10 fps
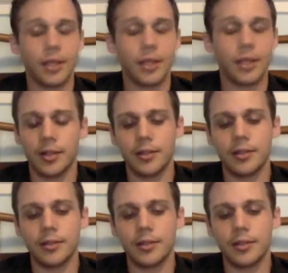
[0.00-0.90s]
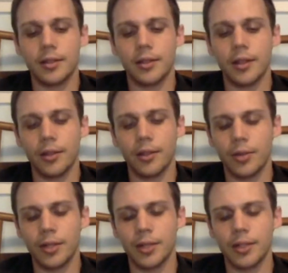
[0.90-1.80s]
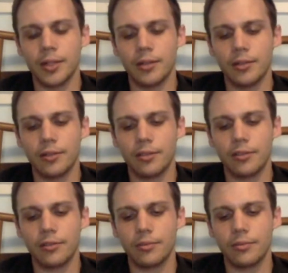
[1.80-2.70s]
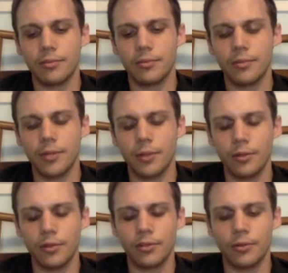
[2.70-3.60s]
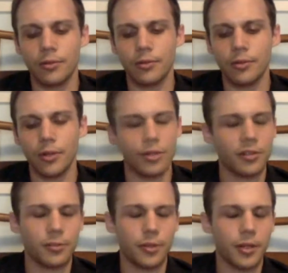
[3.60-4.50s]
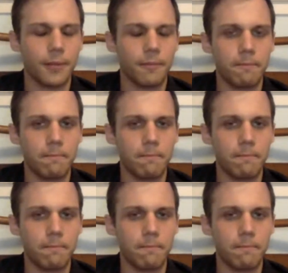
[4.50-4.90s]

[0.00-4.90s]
And the other one is those who are trustworthy,